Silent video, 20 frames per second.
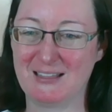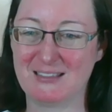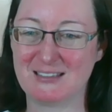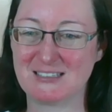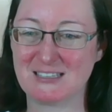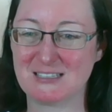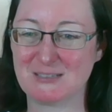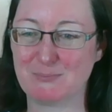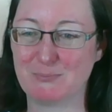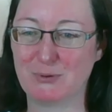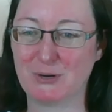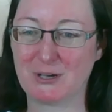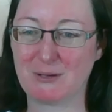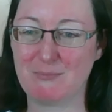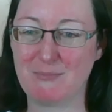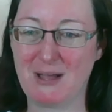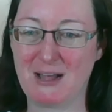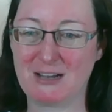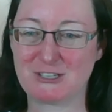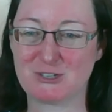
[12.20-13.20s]
This is
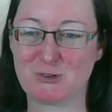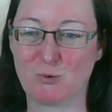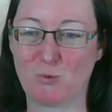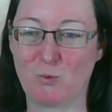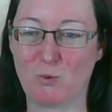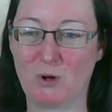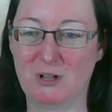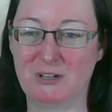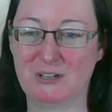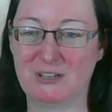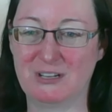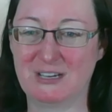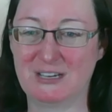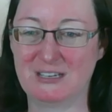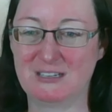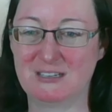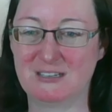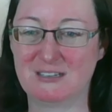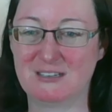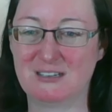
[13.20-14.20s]
Bookmatched
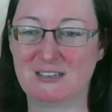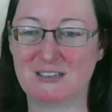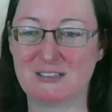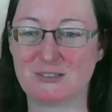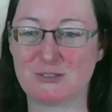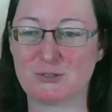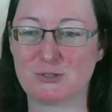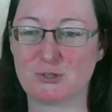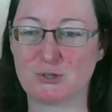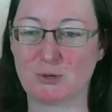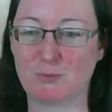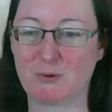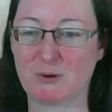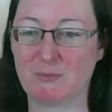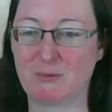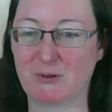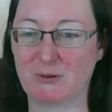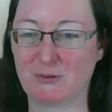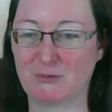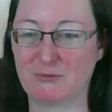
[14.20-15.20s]
Walnut. It's super
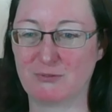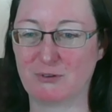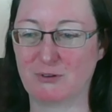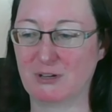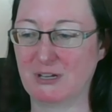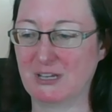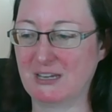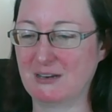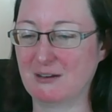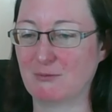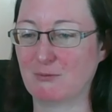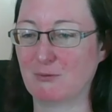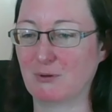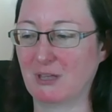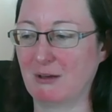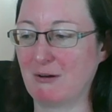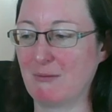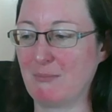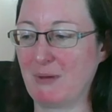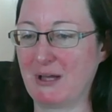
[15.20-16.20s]
beautiful. It
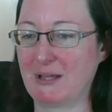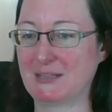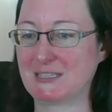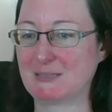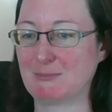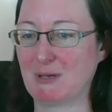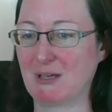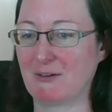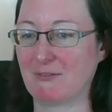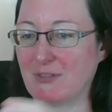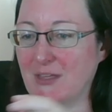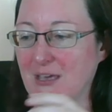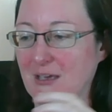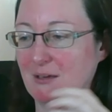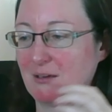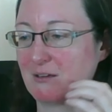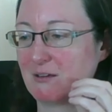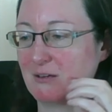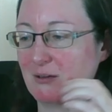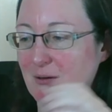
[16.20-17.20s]
really reminds me of
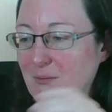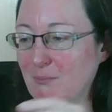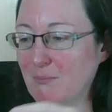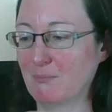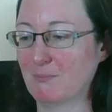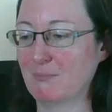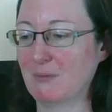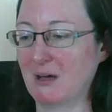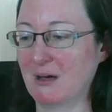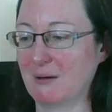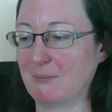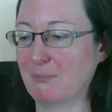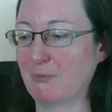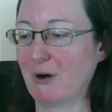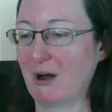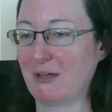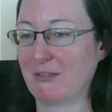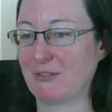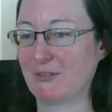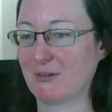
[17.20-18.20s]
like
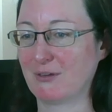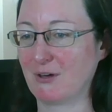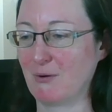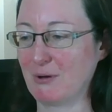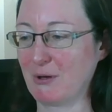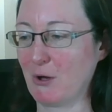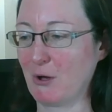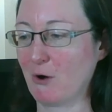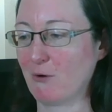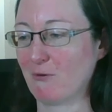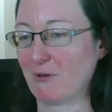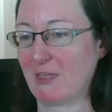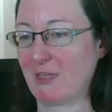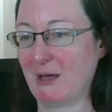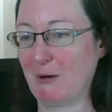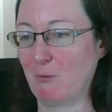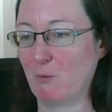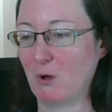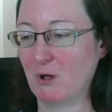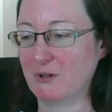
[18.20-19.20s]
breath going over
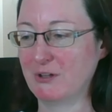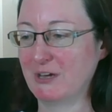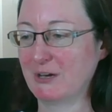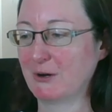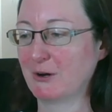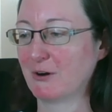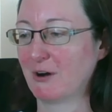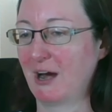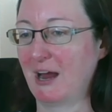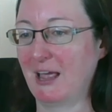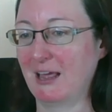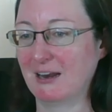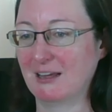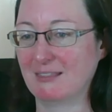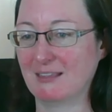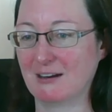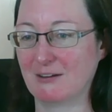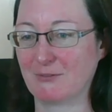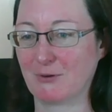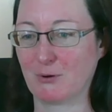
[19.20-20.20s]
that walnut grain,
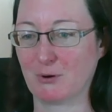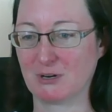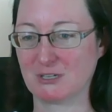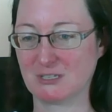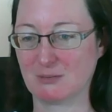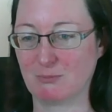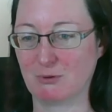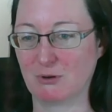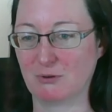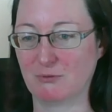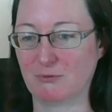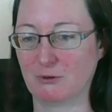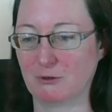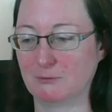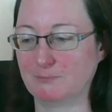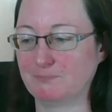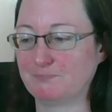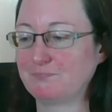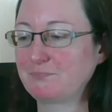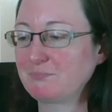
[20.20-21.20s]
and then of course a
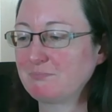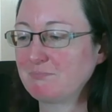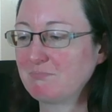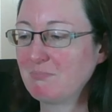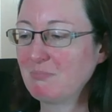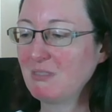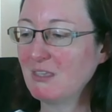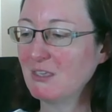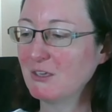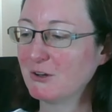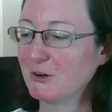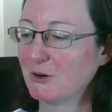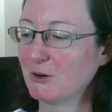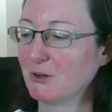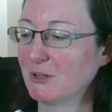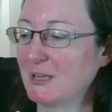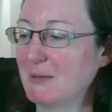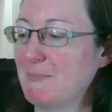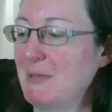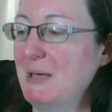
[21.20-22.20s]
beautiful
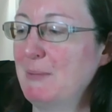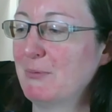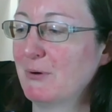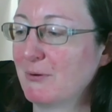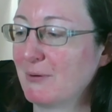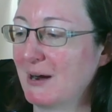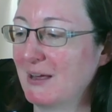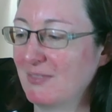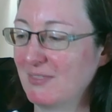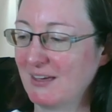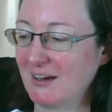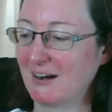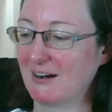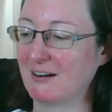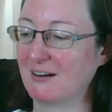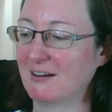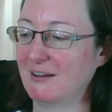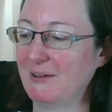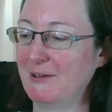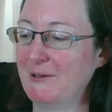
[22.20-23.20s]
curly maple right
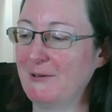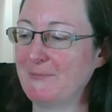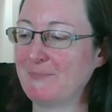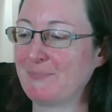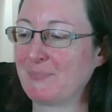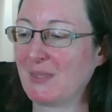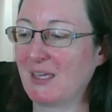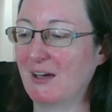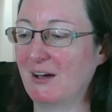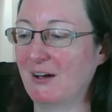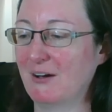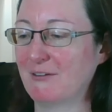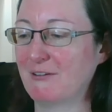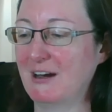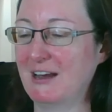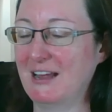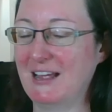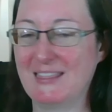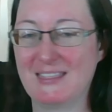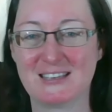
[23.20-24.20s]
there. All
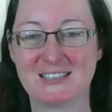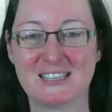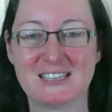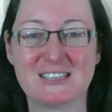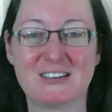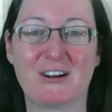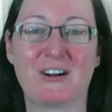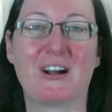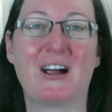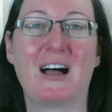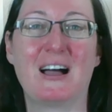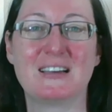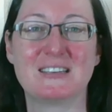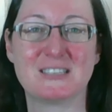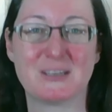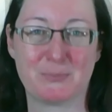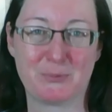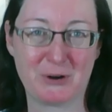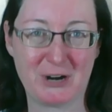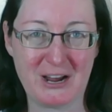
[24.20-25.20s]
right, and this is our high
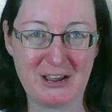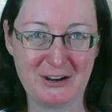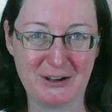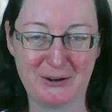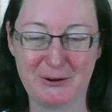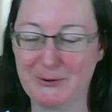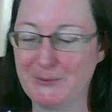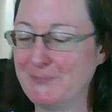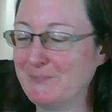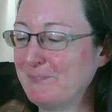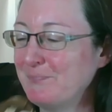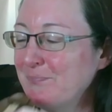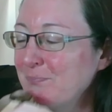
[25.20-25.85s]
soprano.